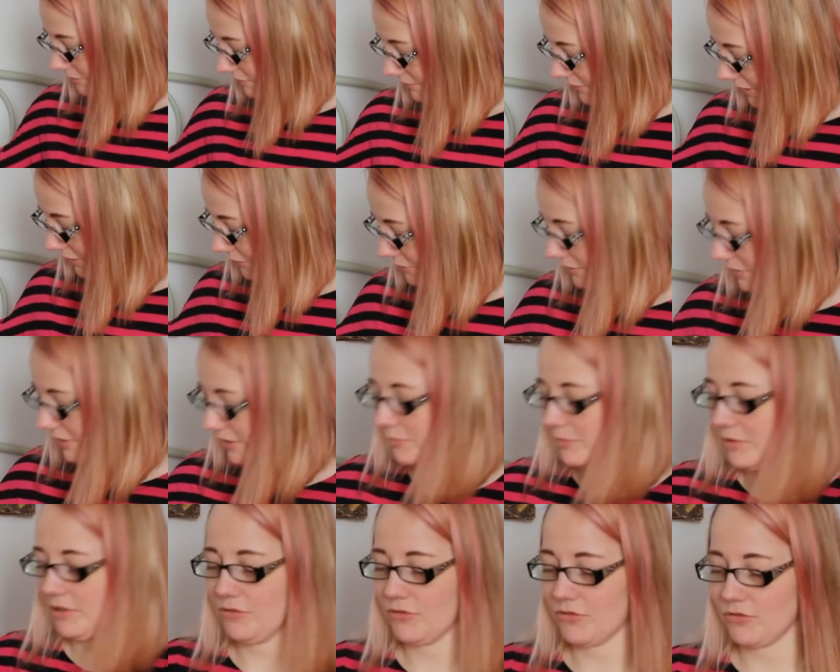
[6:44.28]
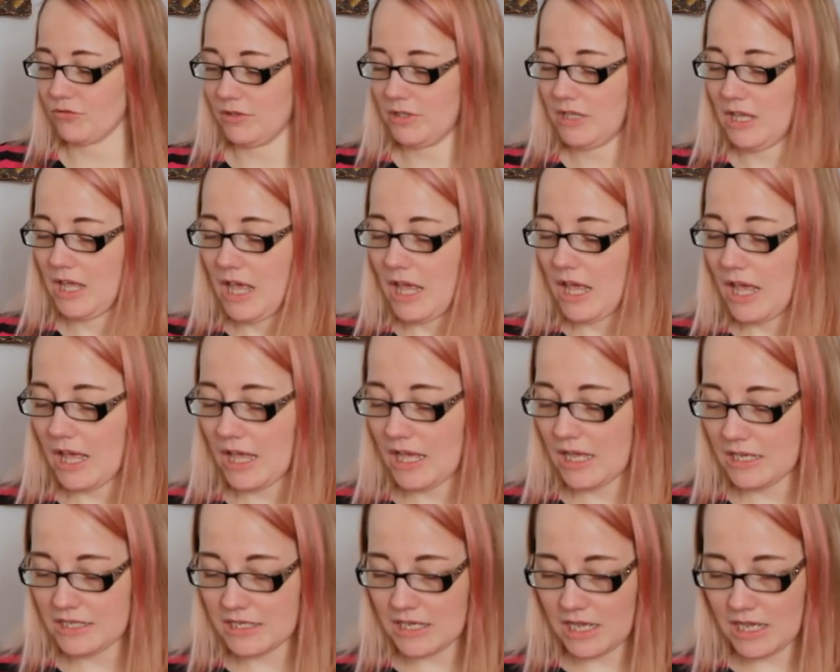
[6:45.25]
finer than my usual.
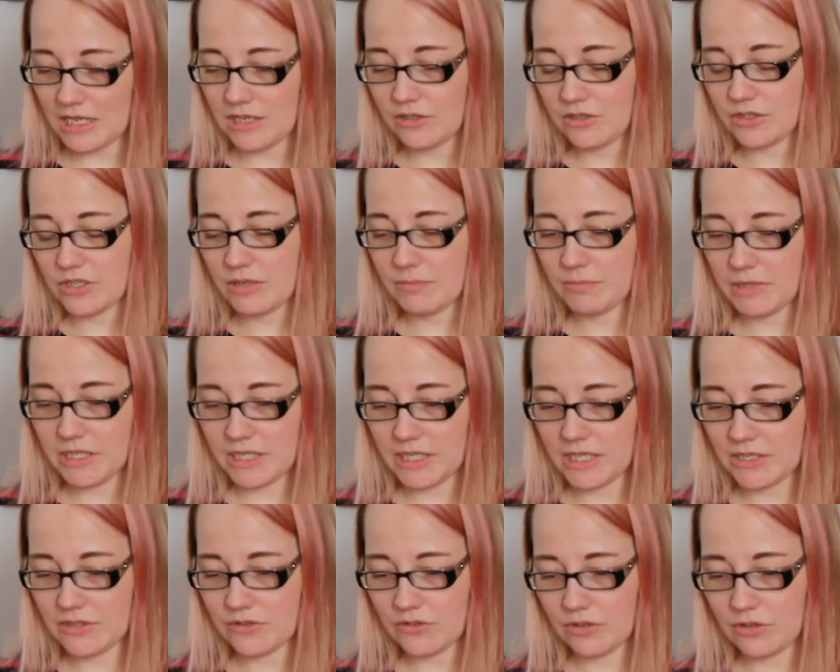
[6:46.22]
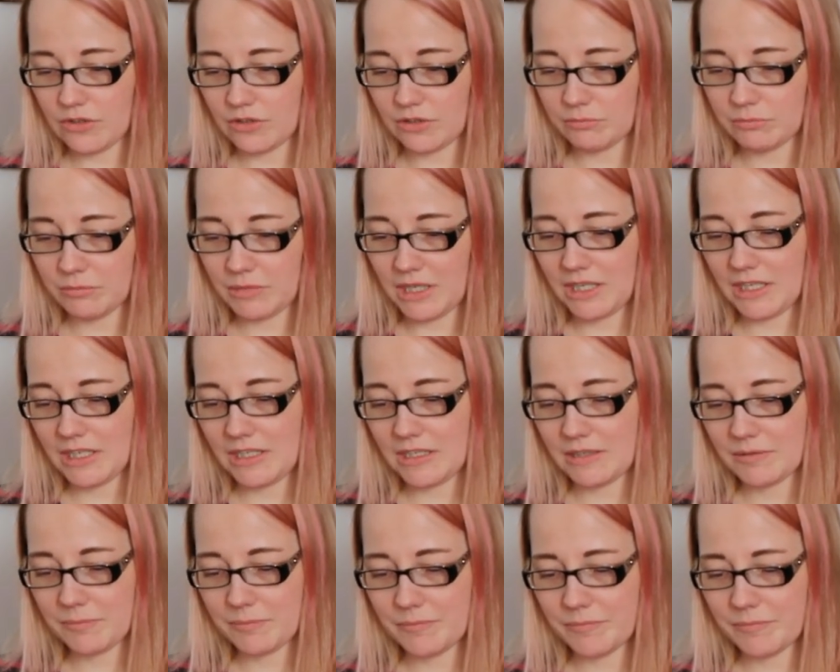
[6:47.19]
And I simply cast on my